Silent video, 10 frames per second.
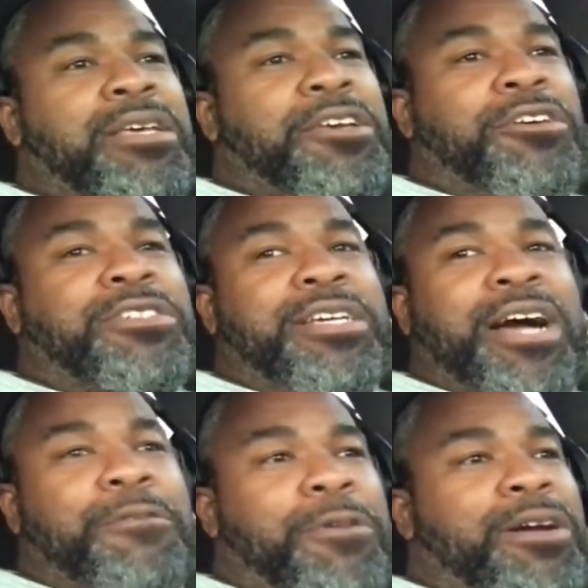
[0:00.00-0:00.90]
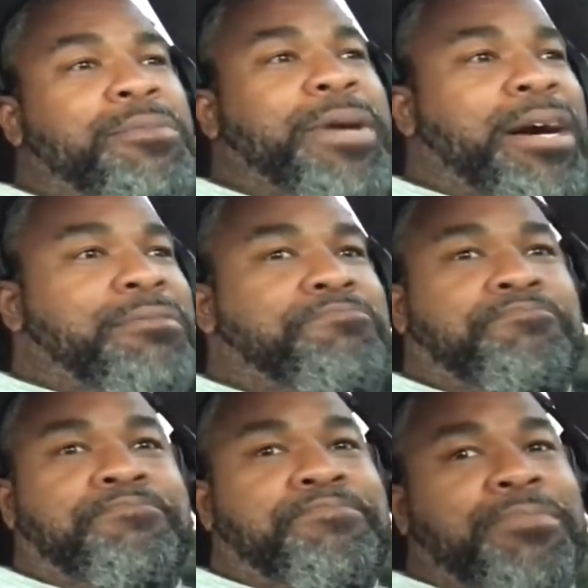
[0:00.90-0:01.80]
Usually I run
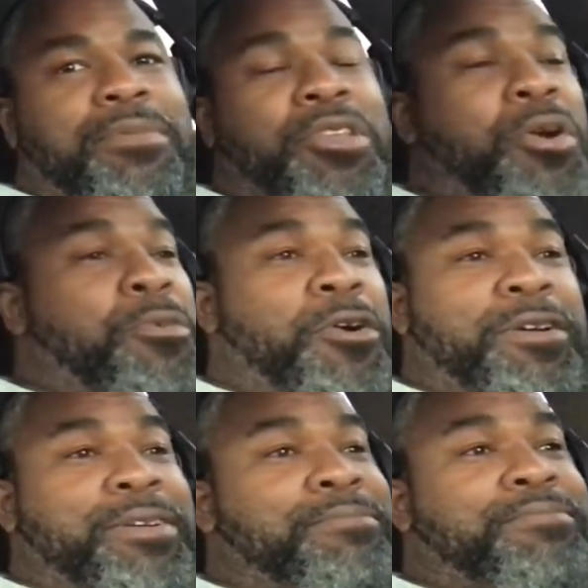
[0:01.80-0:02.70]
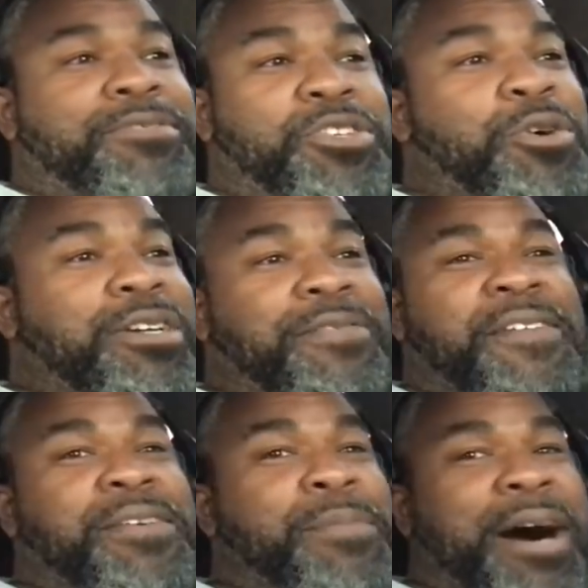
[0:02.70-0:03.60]
about no more than
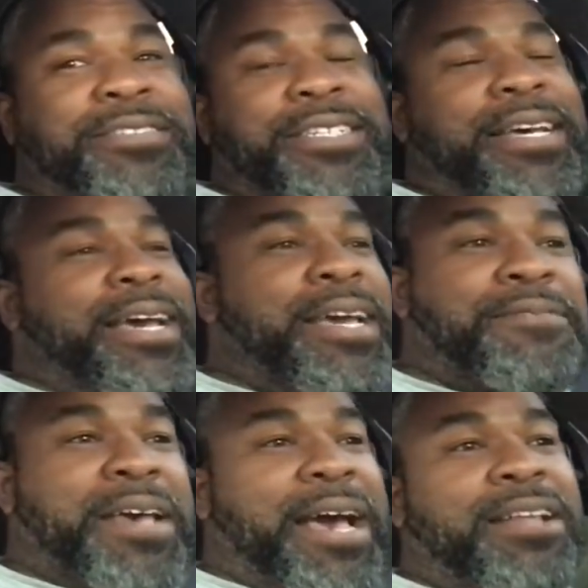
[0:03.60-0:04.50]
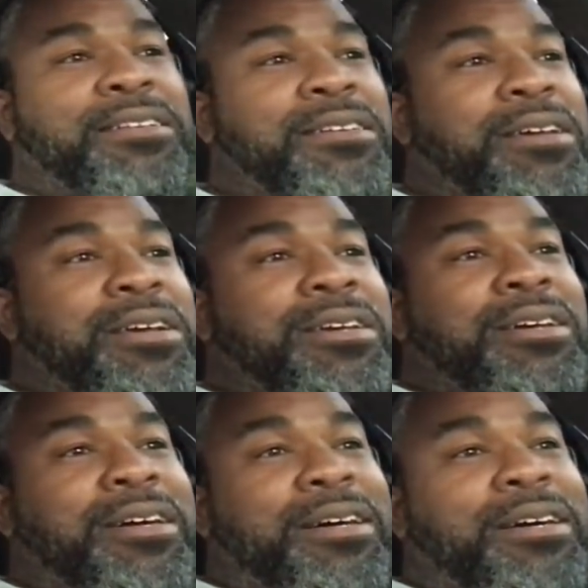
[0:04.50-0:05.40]
250 miles a day, if that.
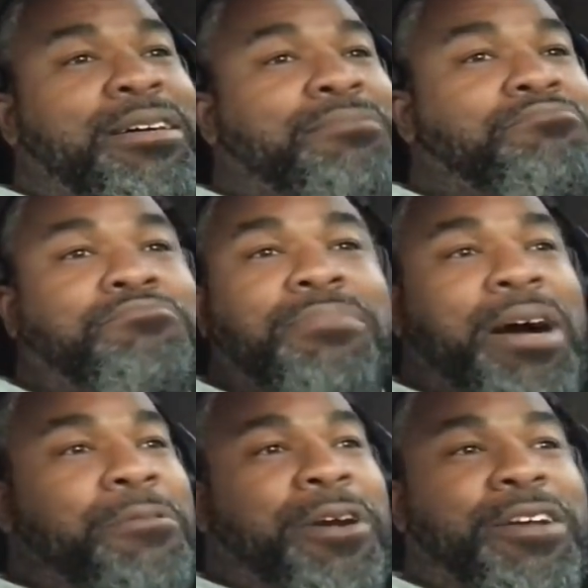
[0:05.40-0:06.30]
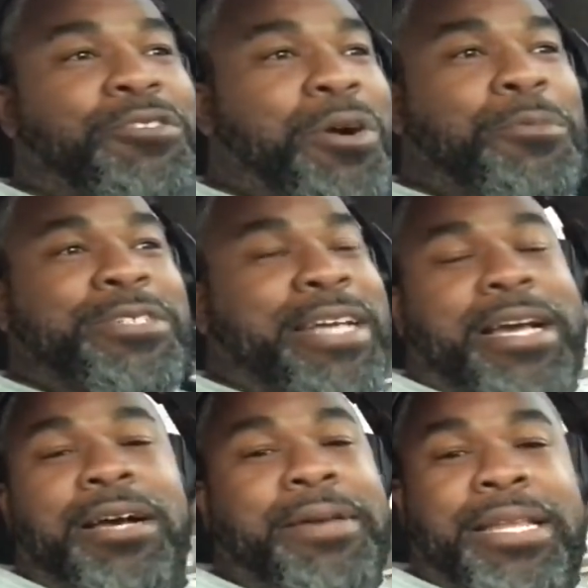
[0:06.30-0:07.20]
Um, I work a normal. It's
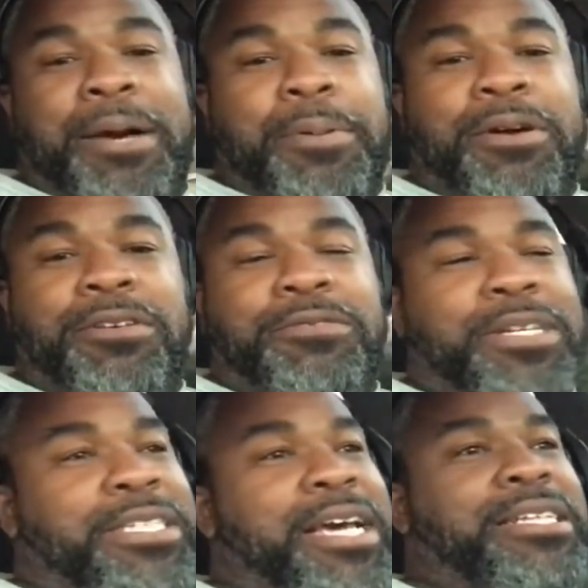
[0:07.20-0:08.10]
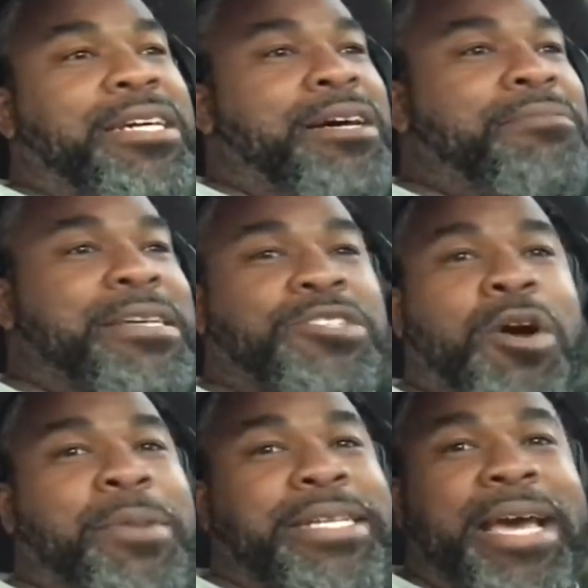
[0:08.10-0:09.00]
like I'm getting up and going to a day job. I
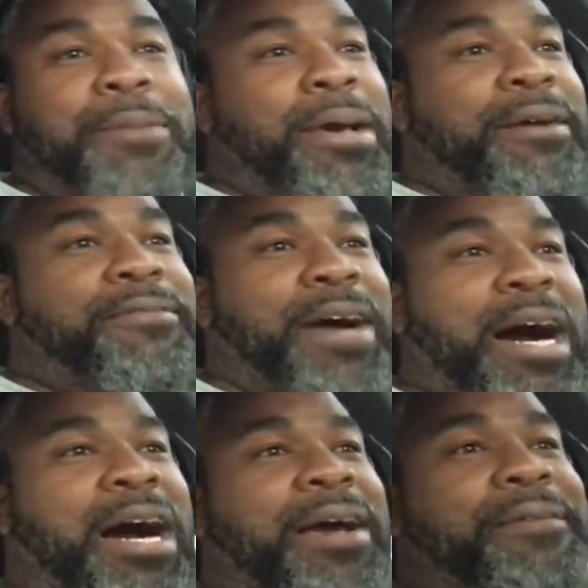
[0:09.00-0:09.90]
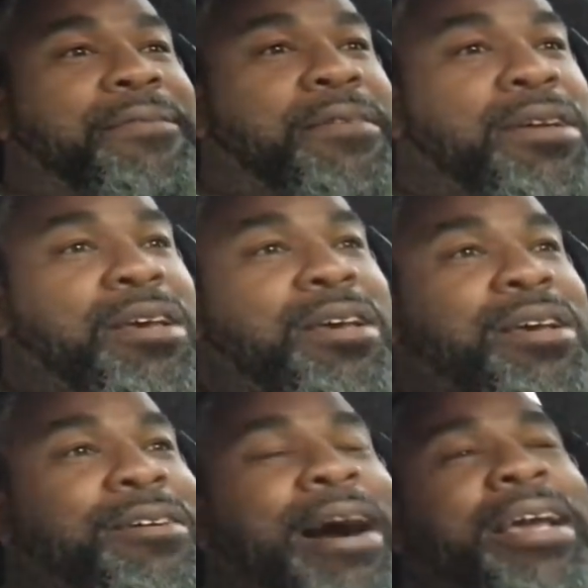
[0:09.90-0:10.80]
start my day about five.
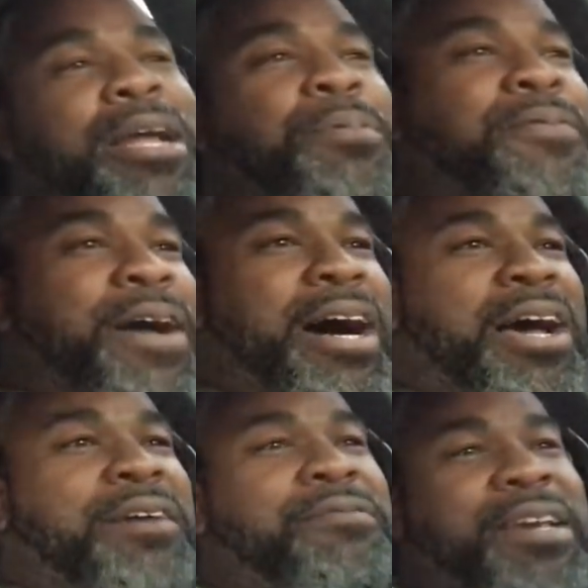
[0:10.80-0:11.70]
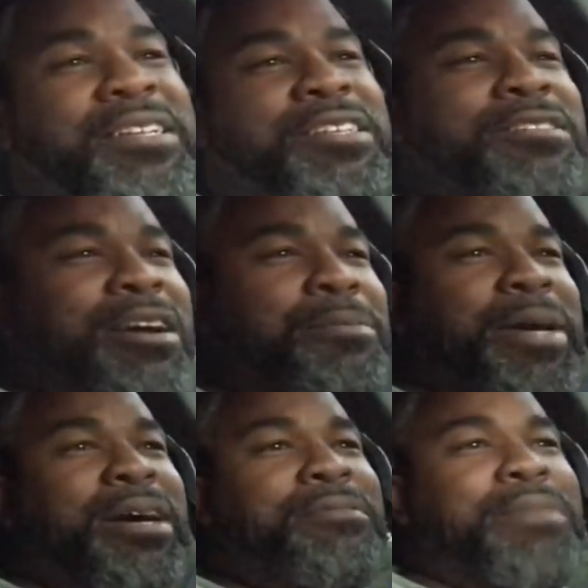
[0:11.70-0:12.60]
I get up at five, get to the truck
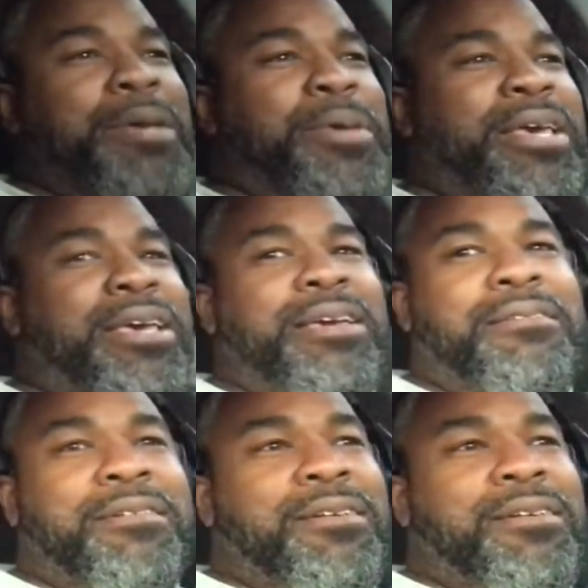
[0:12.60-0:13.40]
about maybe.